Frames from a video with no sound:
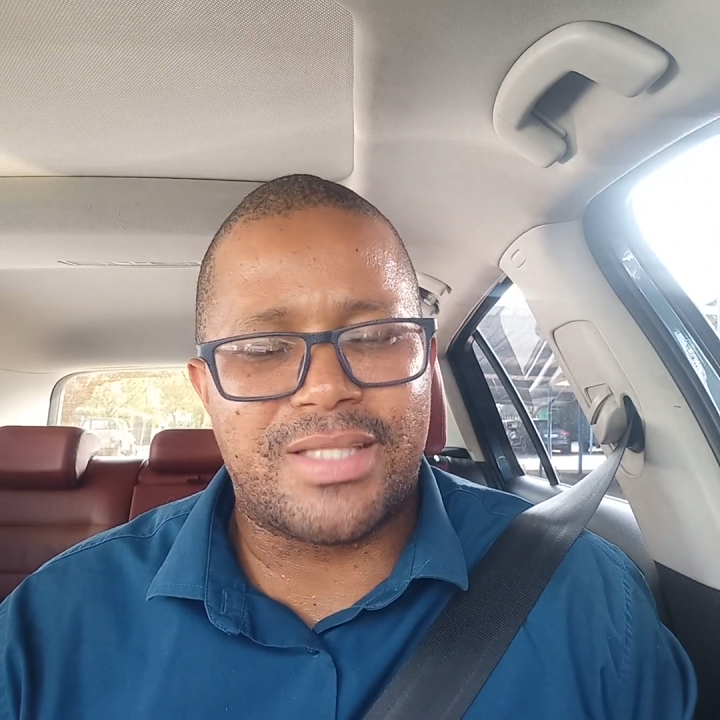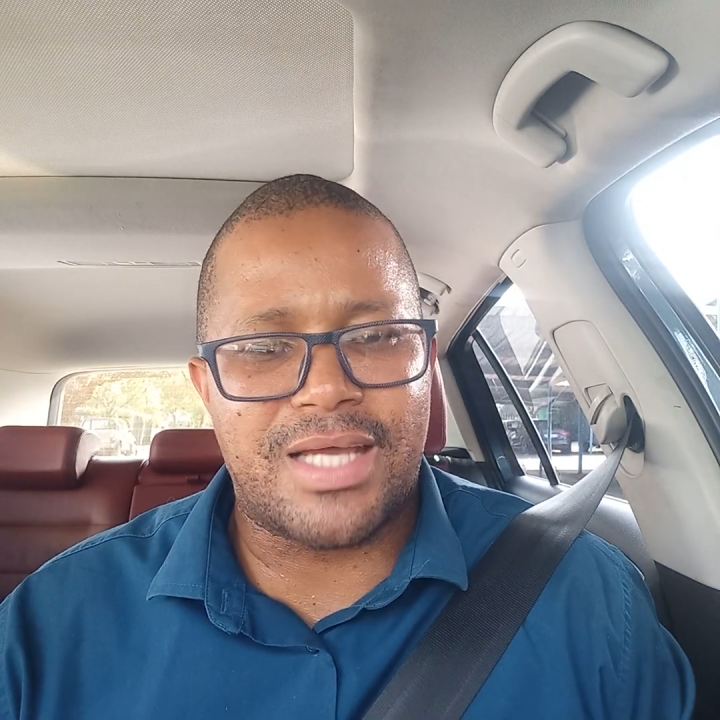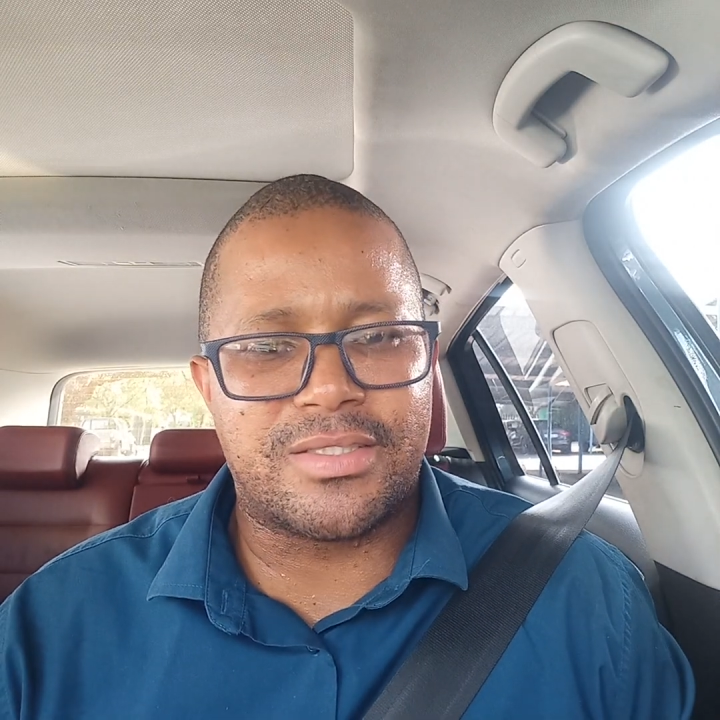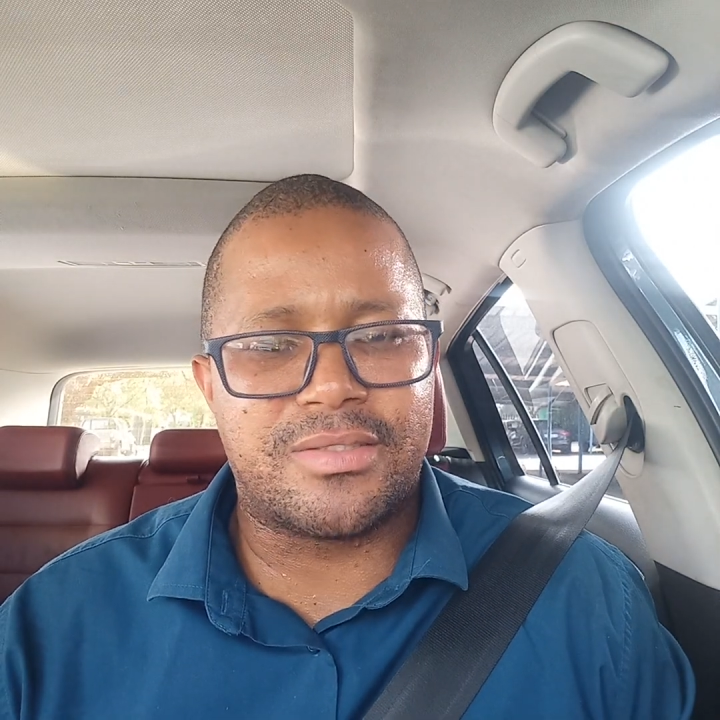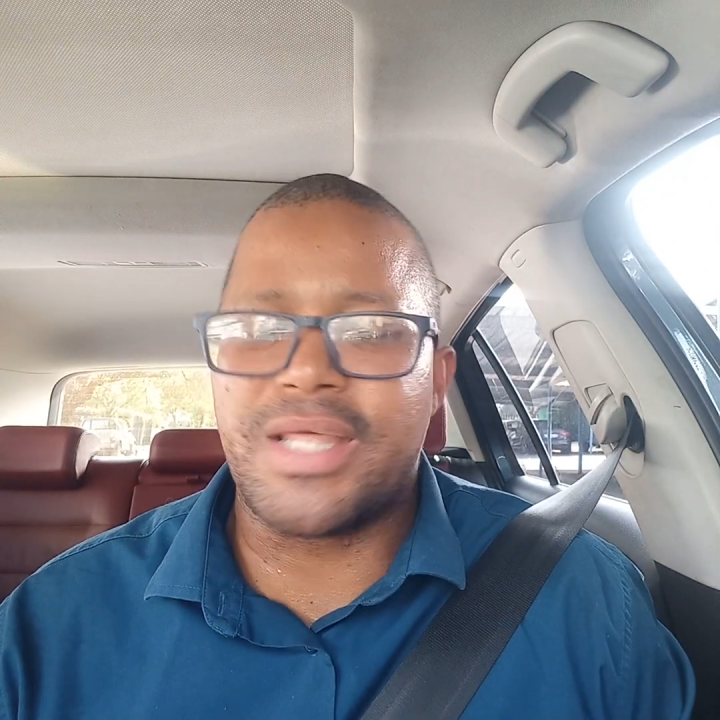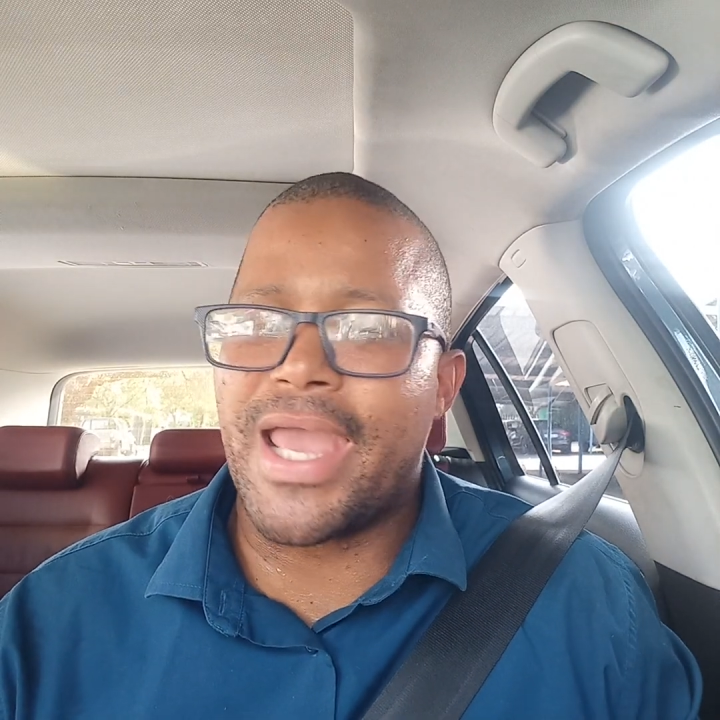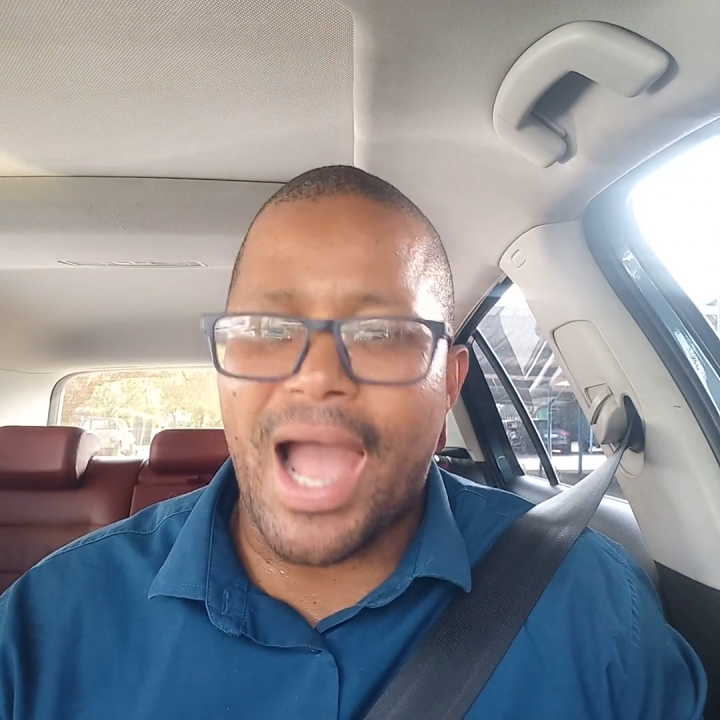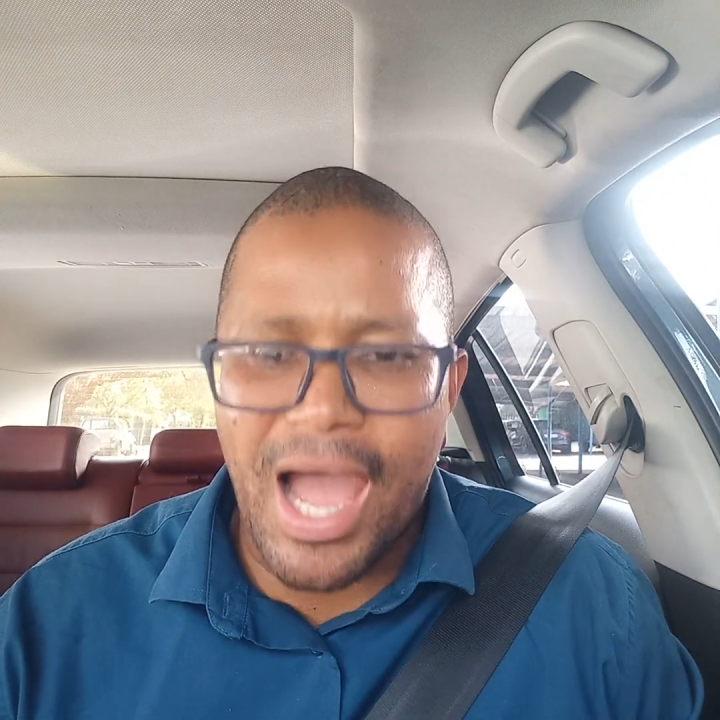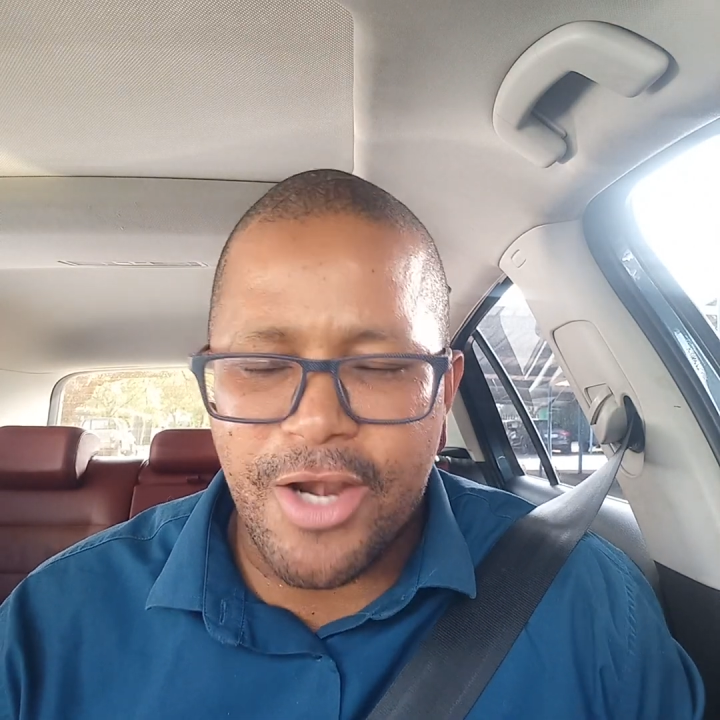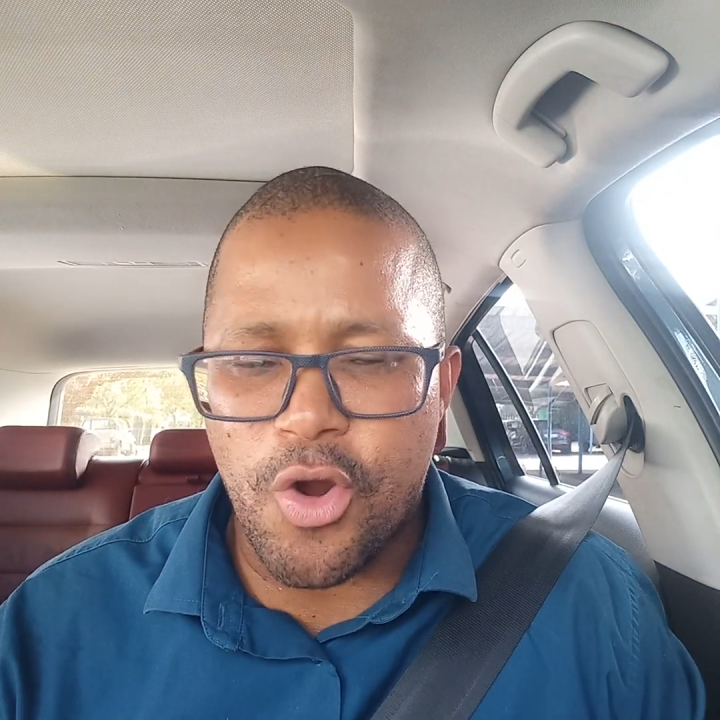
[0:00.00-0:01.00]
that there
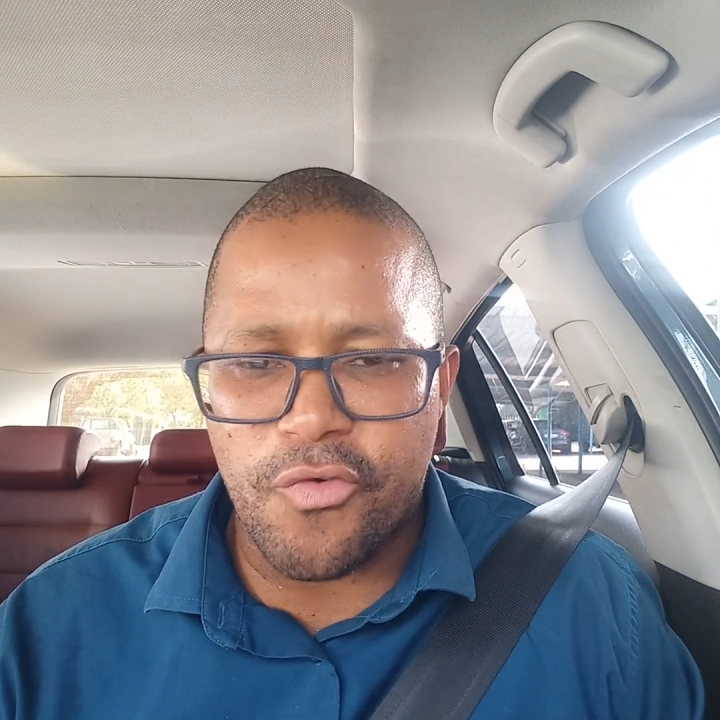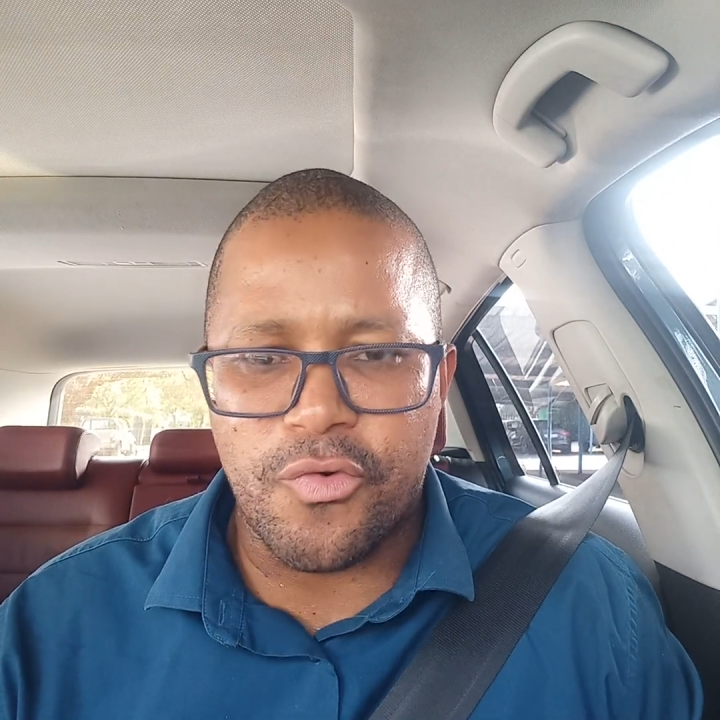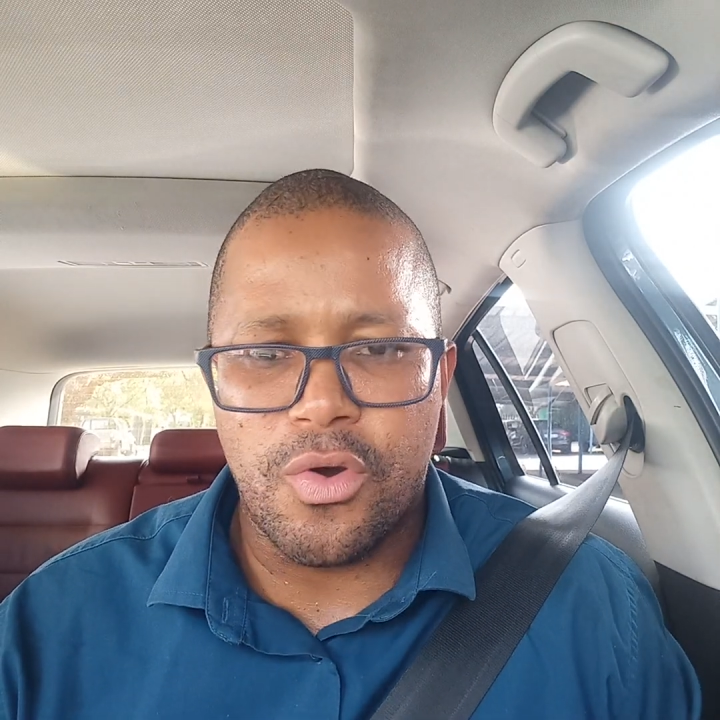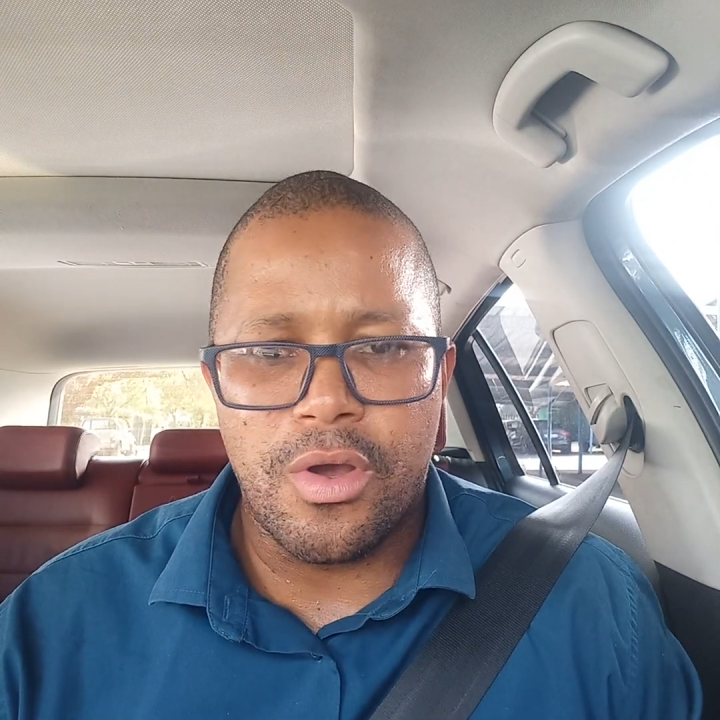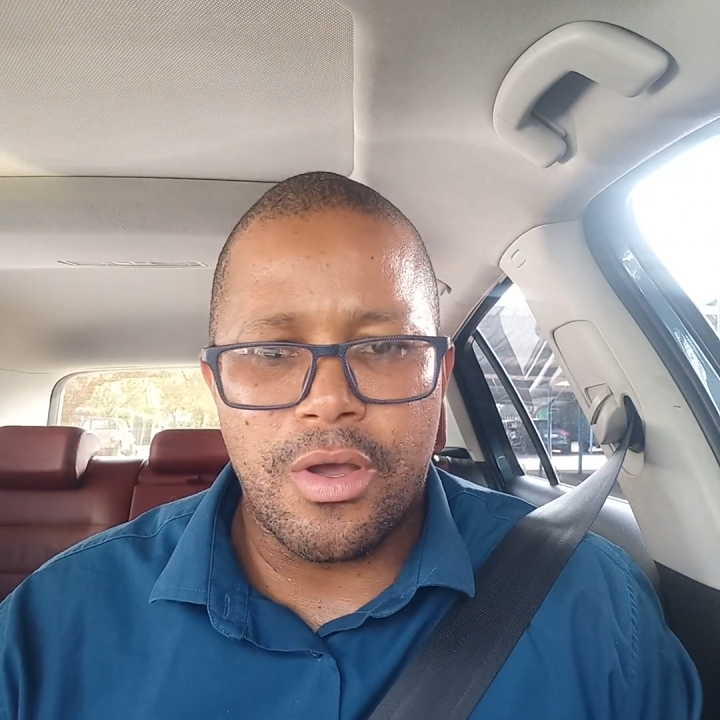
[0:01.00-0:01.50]
are no